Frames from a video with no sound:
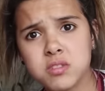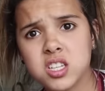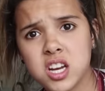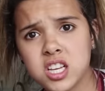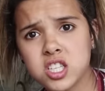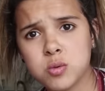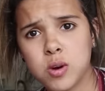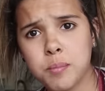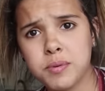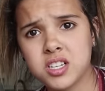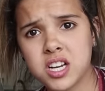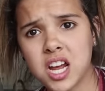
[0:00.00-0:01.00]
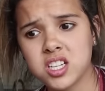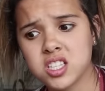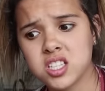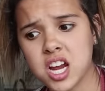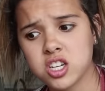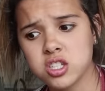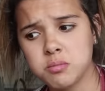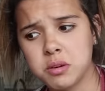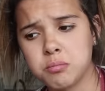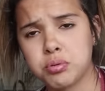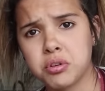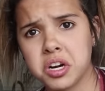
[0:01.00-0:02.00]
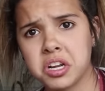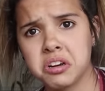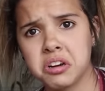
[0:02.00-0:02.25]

Today's swapping diets has actually been pretty